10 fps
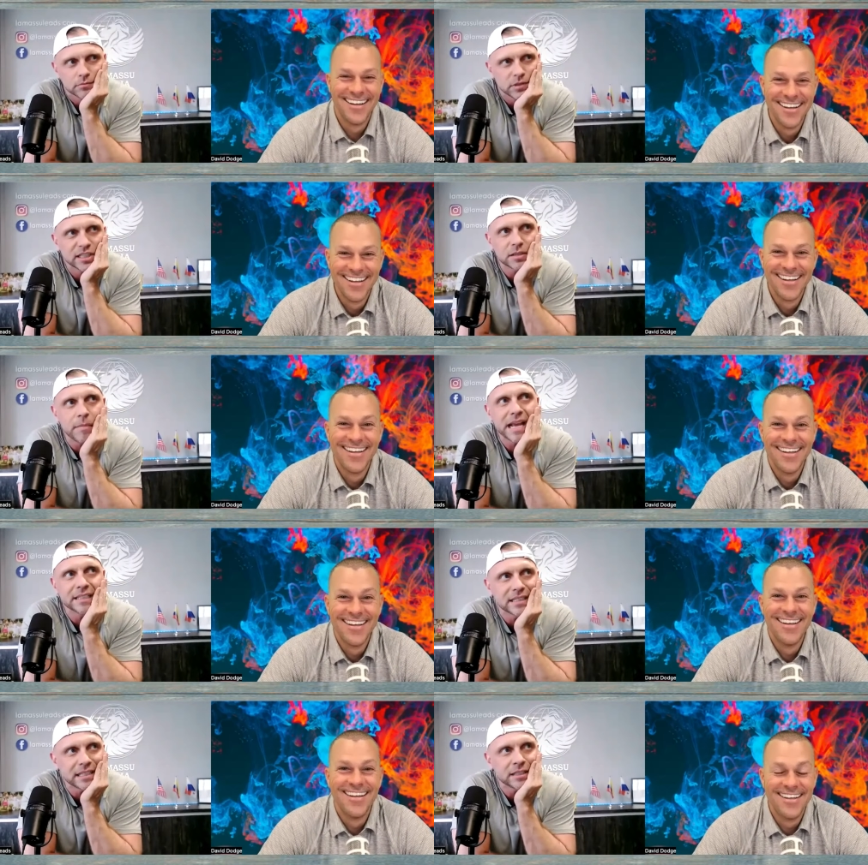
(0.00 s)
Speaker 1: It's
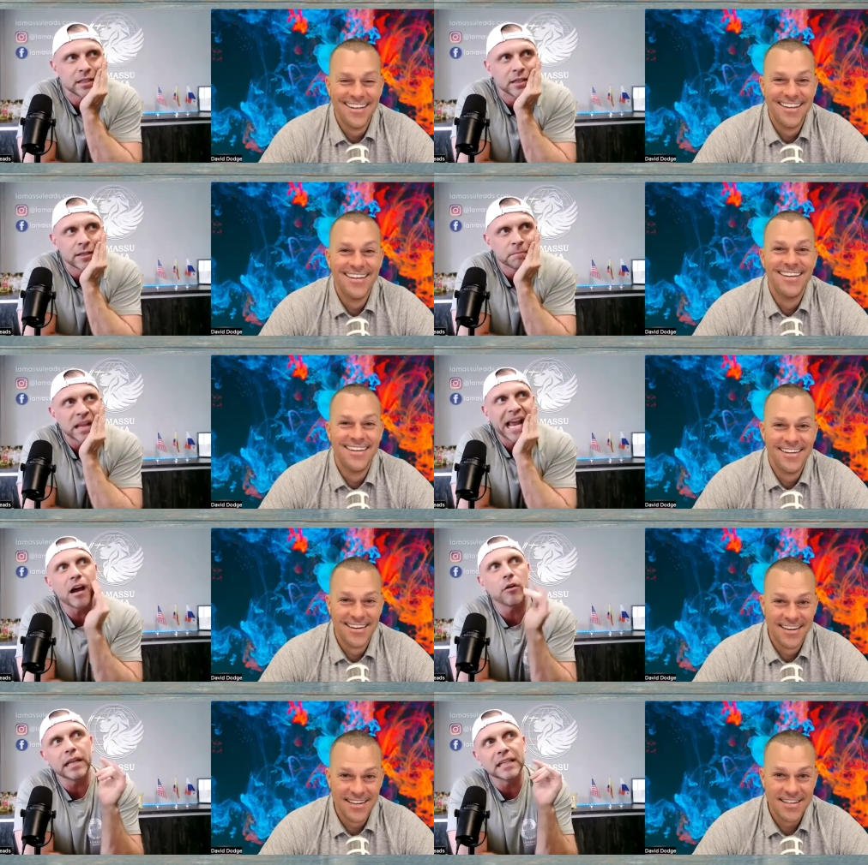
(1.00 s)
amazing
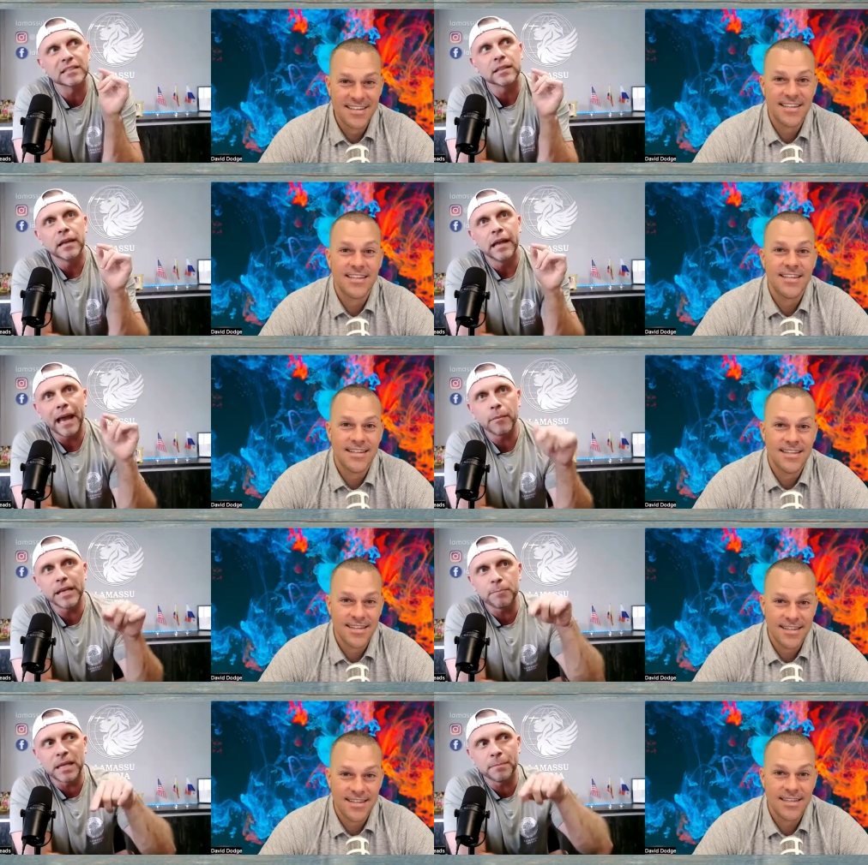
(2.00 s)
how, as how
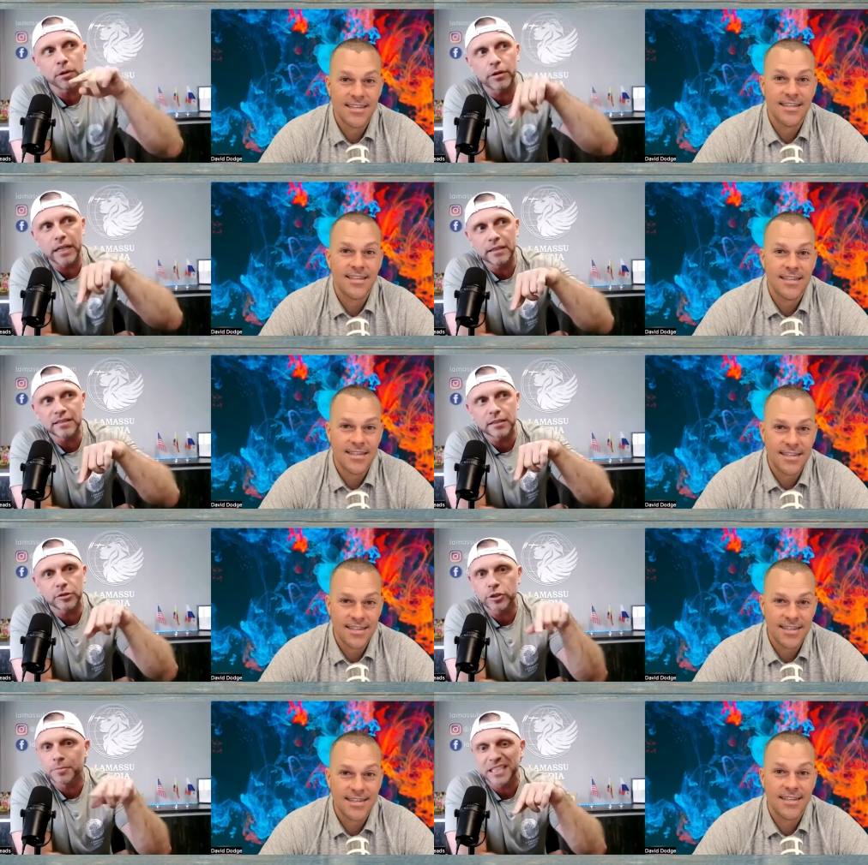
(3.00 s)
many people are in this
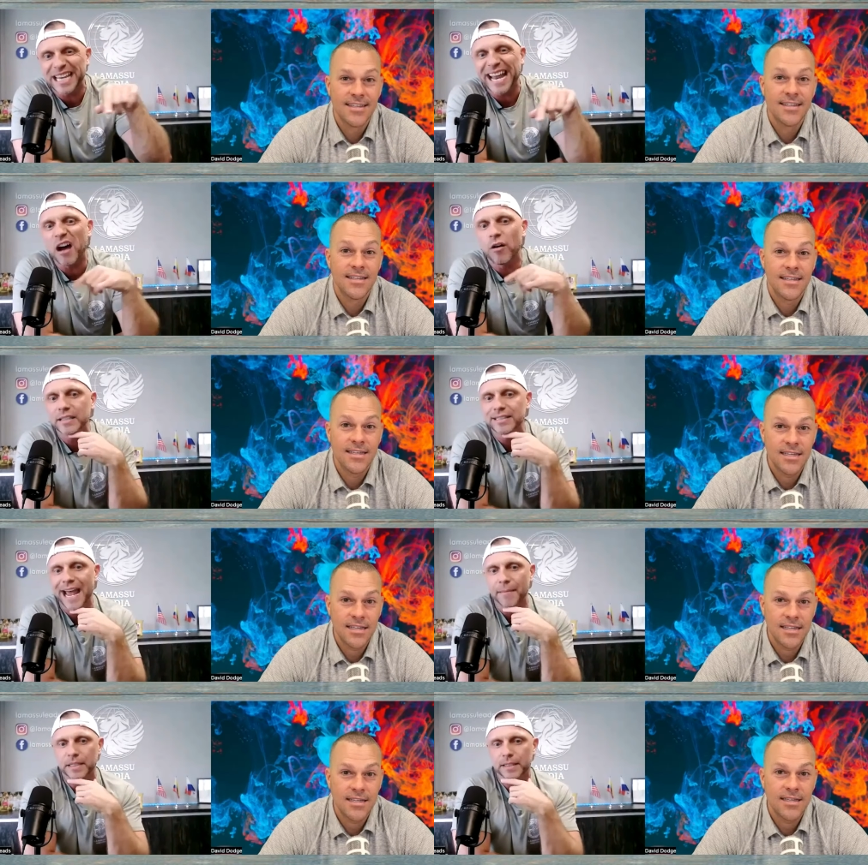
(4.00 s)
industry, but yet how
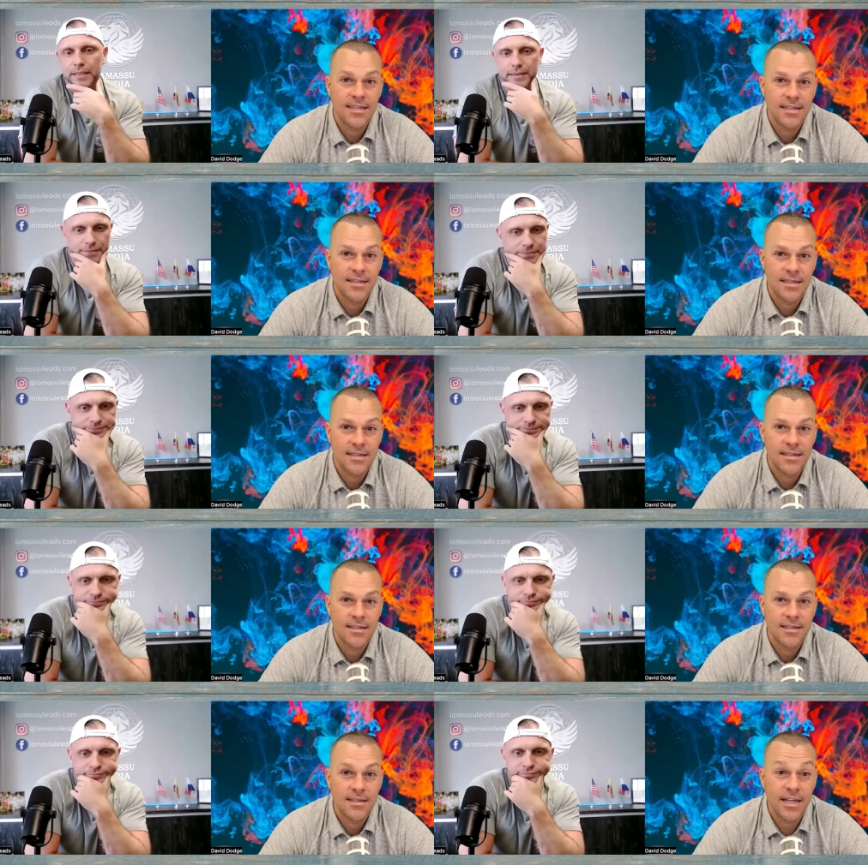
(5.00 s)
untapped it is.
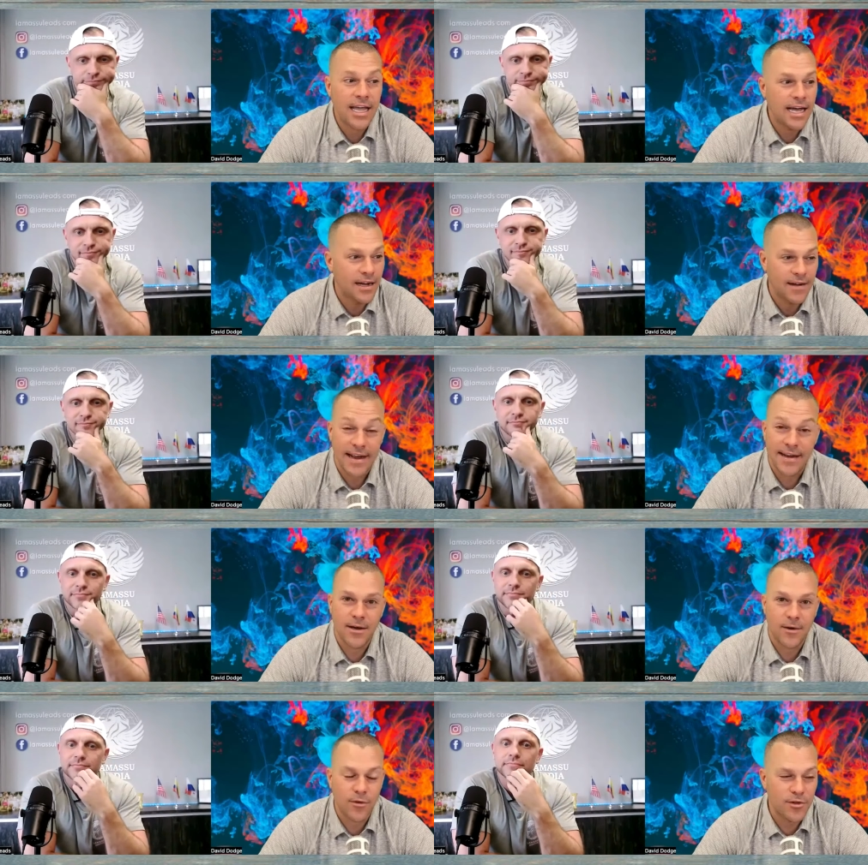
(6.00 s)
Speaker 2: Yeah, I
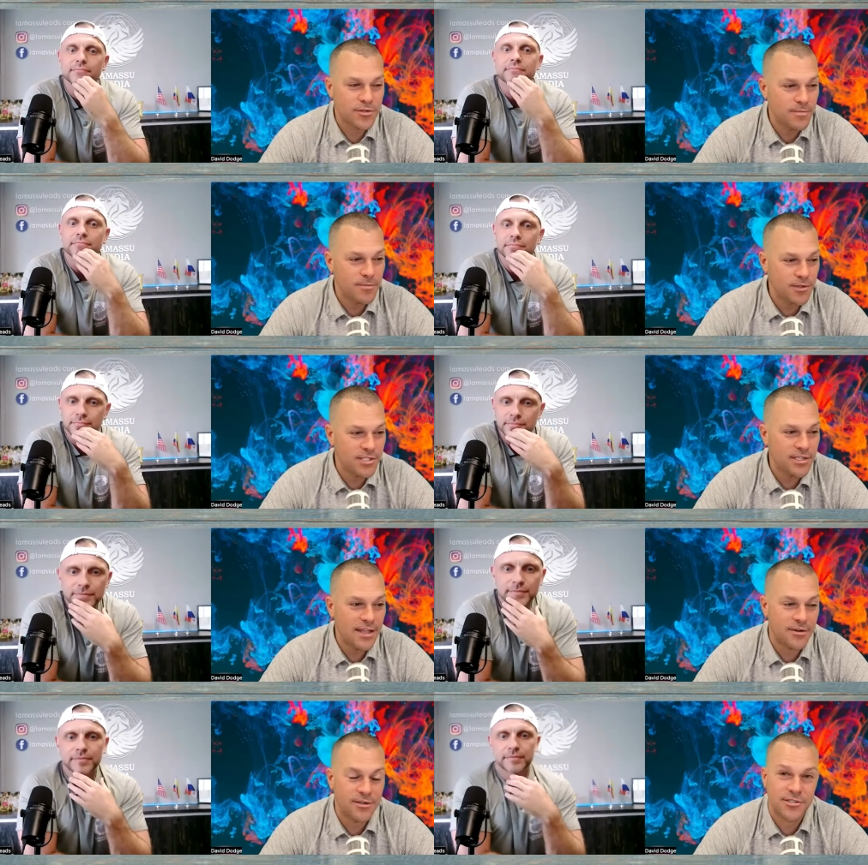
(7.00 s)
know. Well, there's a there's
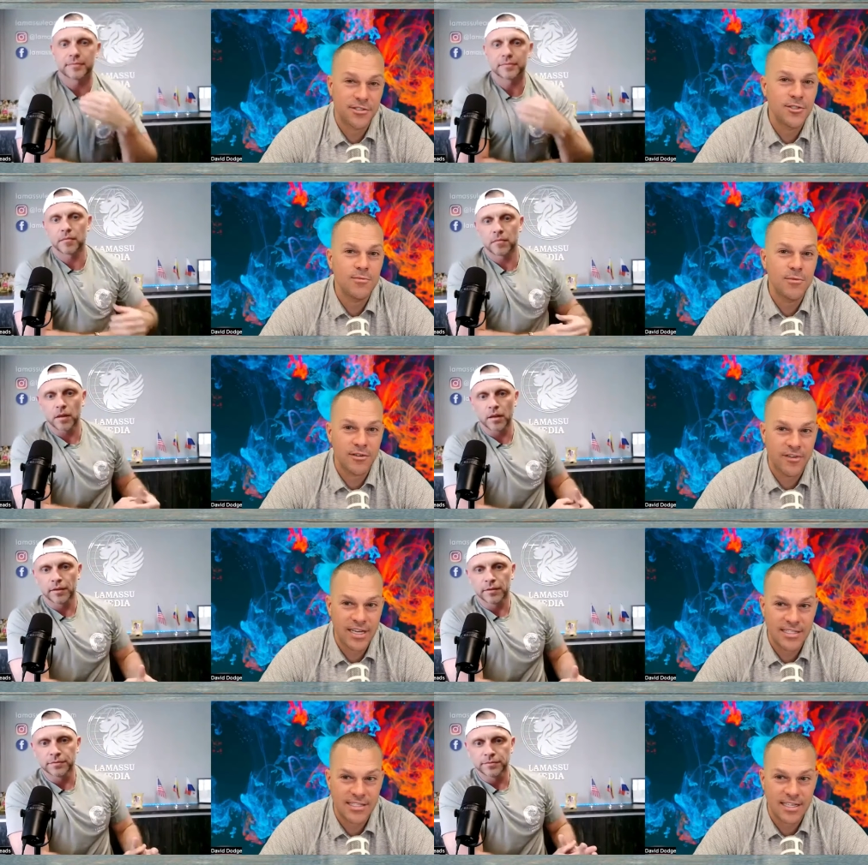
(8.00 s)
another there's a new
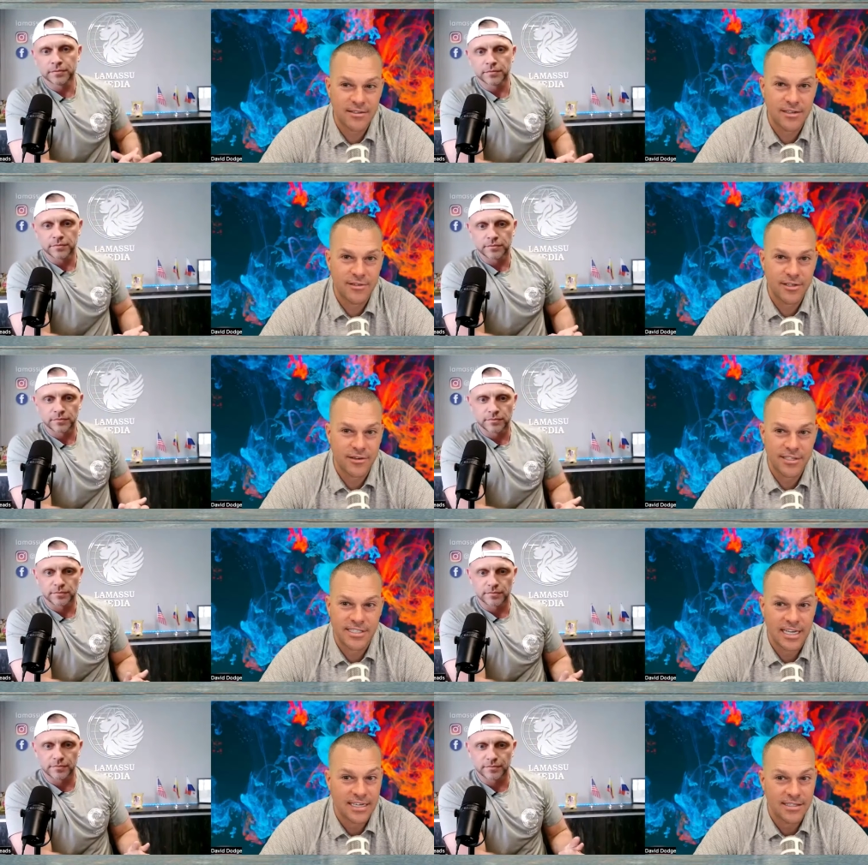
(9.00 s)
motivated seller every 30
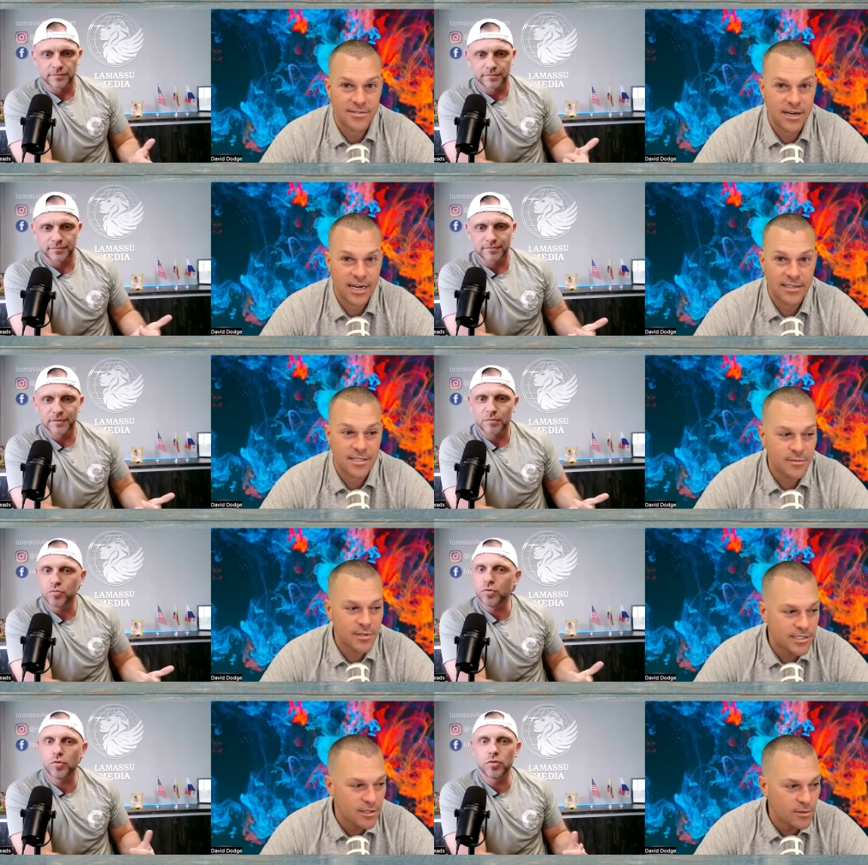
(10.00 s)
seconds, right?
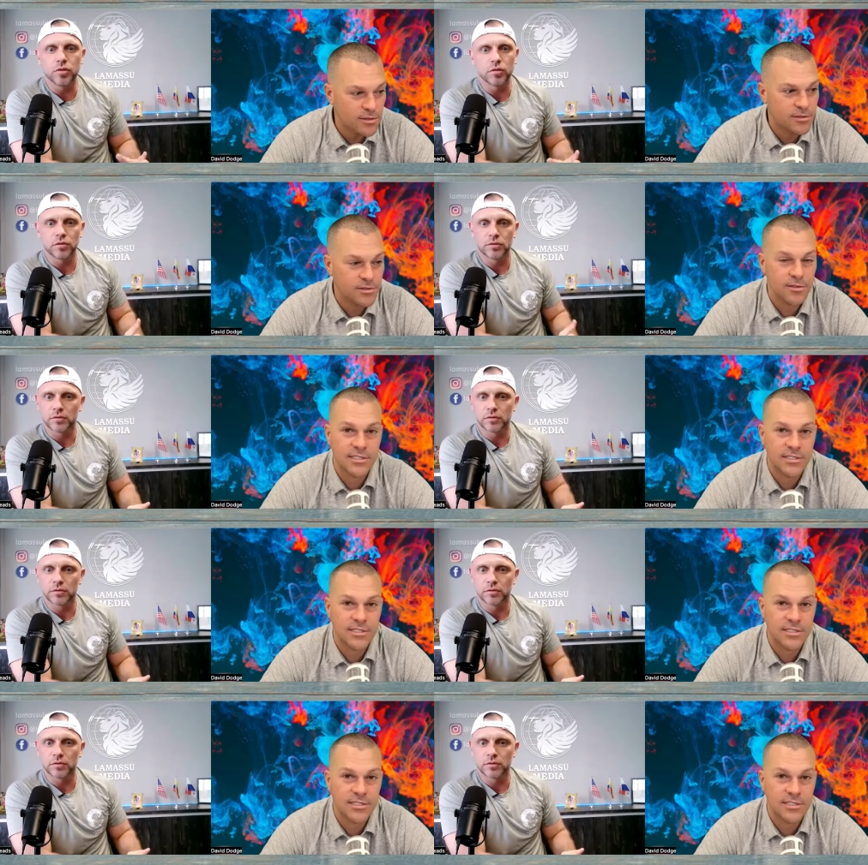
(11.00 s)
Somebody's going Ooh. through a